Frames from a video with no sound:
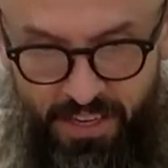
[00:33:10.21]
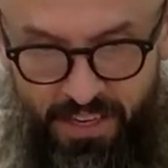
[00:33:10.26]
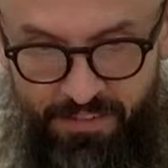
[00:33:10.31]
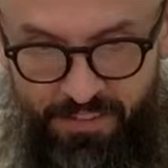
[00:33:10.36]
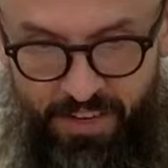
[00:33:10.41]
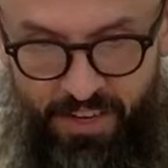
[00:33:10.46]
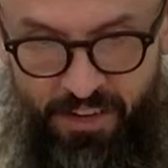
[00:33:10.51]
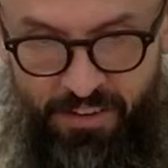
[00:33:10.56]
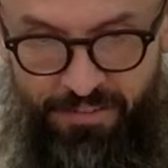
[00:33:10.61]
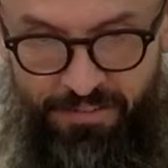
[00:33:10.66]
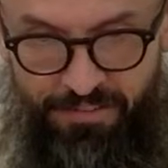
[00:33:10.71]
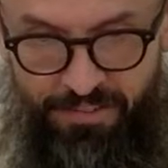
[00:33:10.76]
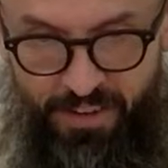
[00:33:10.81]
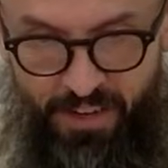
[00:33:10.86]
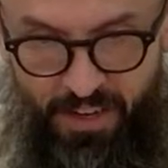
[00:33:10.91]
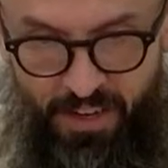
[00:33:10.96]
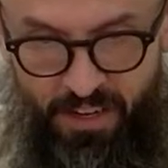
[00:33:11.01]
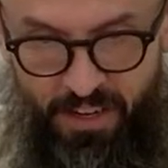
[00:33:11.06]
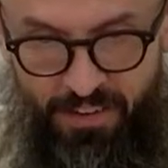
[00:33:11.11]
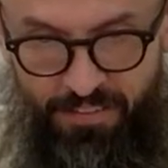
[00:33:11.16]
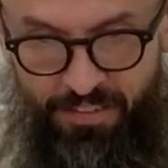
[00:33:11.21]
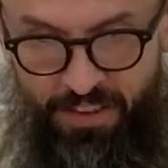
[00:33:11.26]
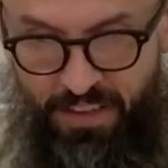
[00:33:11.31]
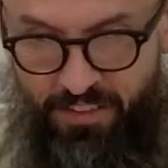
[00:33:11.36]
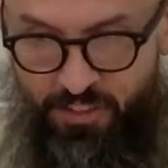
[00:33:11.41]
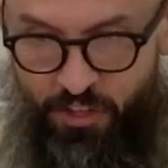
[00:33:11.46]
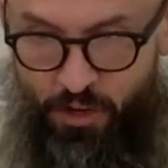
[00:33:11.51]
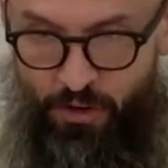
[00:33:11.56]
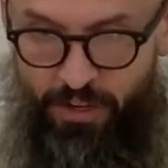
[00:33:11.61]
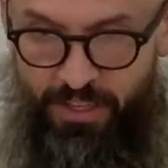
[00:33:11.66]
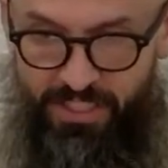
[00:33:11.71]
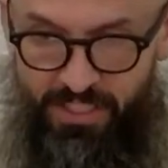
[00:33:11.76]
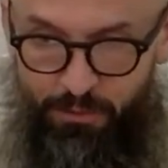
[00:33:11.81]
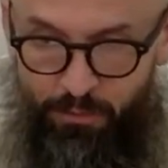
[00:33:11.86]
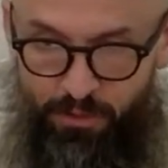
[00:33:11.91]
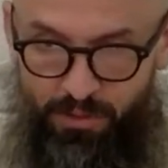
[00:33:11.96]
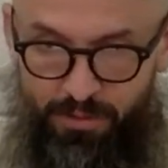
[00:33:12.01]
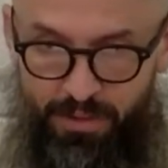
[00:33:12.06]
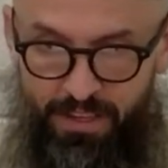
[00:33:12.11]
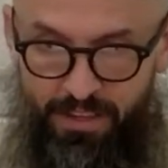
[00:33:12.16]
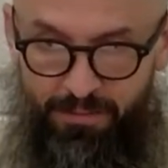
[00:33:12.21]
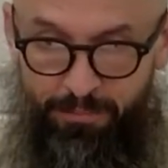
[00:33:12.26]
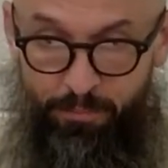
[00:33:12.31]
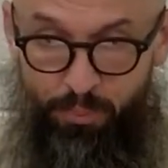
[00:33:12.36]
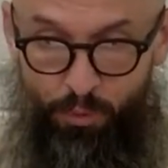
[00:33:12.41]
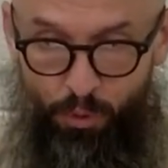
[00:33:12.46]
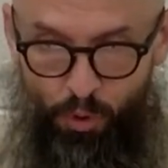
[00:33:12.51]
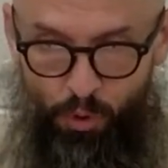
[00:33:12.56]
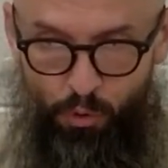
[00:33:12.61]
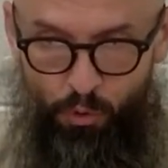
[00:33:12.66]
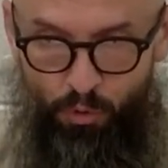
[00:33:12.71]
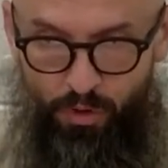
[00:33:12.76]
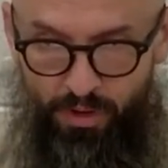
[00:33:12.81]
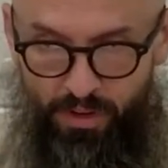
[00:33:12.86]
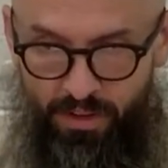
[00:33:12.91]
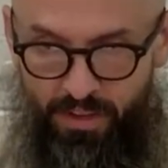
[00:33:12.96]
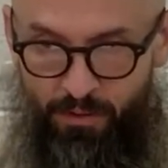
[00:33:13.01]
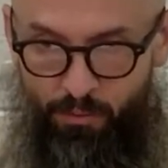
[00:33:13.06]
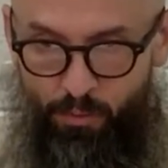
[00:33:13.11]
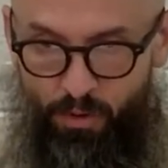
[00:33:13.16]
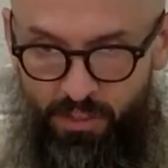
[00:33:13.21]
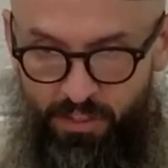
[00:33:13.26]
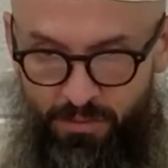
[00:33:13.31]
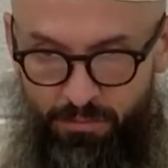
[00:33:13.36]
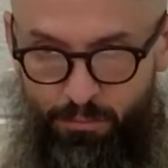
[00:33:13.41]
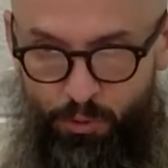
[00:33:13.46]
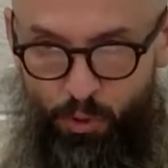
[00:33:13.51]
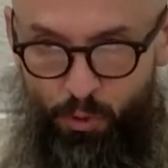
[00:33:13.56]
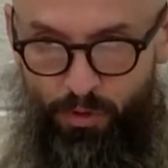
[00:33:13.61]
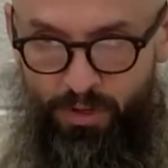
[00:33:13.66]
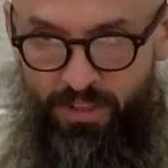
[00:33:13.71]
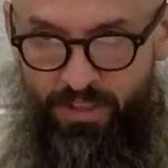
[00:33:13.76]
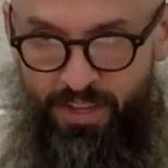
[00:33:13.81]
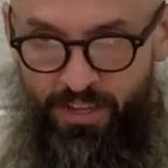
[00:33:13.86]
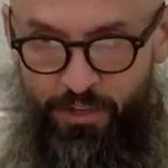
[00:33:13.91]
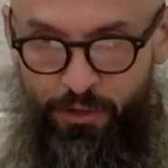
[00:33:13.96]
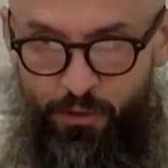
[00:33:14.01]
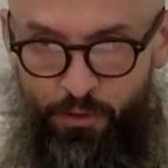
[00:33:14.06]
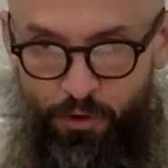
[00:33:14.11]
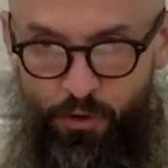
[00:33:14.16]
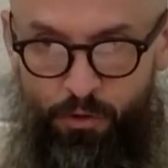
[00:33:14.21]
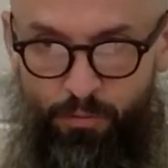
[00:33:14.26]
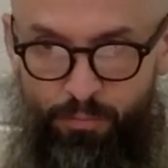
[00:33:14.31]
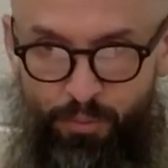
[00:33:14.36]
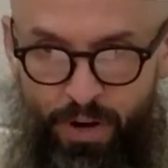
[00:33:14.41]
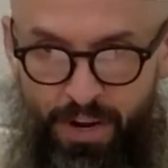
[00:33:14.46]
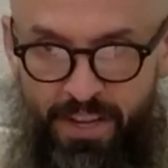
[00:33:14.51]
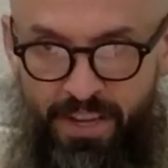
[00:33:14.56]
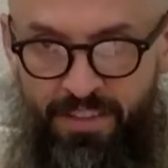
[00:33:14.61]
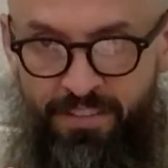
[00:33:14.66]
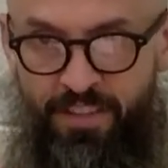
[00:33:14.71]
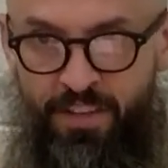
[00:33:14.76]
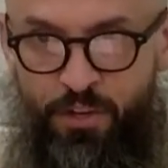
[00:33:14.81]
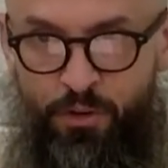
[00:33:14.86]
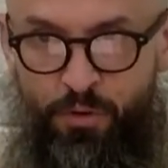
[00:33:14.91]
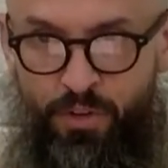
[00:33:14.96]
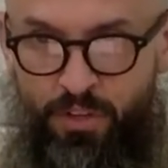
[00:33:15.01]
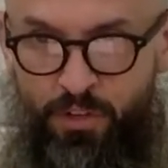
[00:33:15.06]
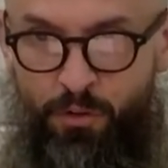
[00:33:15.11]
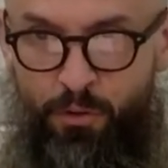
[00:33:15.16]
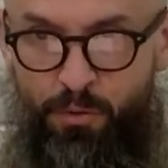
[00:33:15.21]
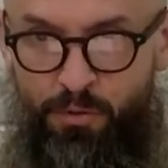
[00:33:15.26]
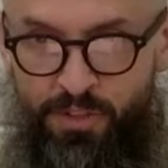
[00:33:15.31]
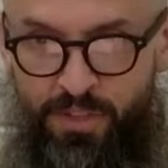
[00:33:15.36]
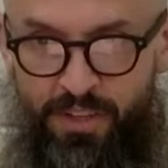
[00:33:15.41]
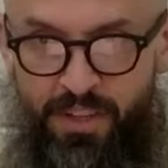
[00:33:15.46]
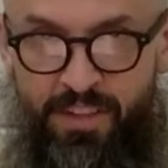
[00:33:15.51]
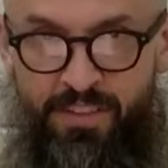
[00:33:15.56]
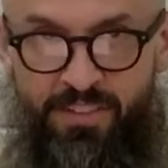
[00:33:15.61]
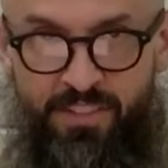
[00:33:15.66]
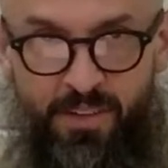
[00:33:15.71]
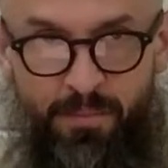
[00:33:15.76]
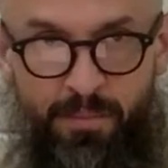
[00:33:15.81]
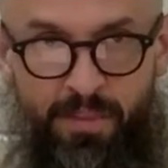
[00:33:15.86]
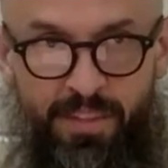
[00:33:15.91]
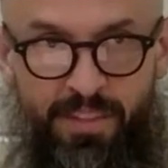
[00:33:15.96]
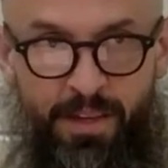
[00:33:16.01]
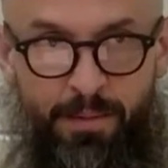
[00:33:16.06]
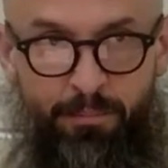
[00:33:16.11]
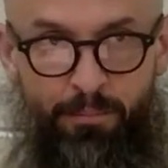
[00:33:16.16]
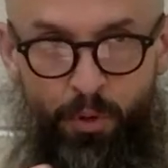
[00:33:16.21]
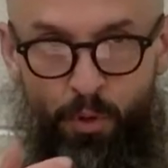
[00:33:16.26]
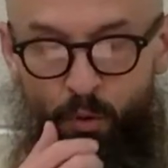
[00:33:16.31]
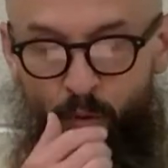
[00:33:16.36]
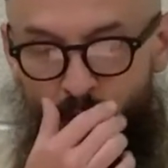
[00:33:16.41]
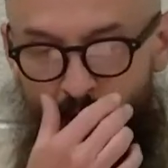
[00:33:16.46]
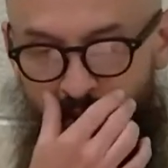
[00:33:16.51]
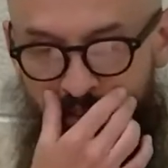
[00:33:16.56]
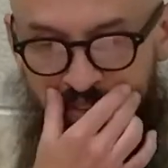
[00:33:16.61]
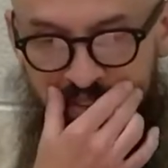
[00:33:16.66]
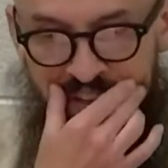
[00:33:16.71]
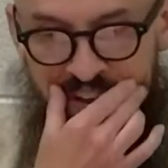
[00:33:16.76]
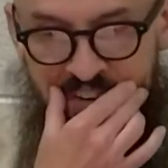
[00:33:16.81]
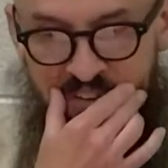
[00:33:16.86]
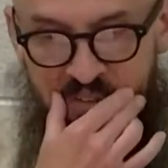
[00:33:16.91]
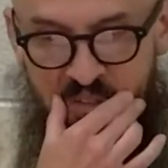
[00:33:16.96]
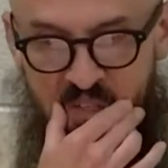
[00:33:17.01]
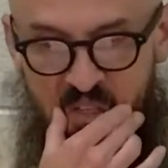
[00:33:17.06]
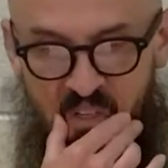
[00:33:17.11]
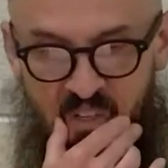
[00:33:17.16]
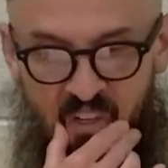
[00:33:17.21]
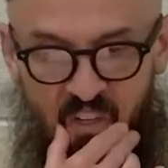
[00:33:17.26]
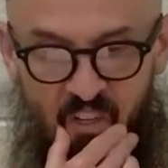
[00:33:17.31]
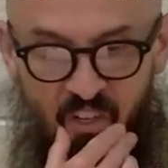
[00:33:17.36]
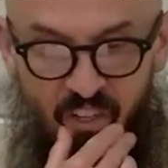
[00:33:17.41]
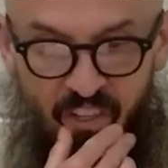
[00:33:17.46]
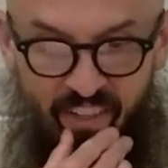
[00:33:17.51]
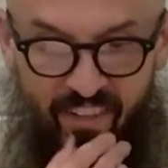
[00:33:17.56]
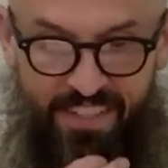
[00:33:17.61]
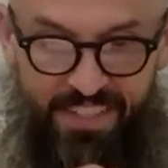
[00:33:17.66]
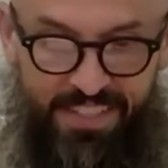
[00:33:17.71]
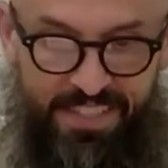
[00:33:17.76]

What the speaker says: Even if as long as it broke, it wasn't broken, like you don't go break it, then you can use it. It's something that broke. It naturally occurred.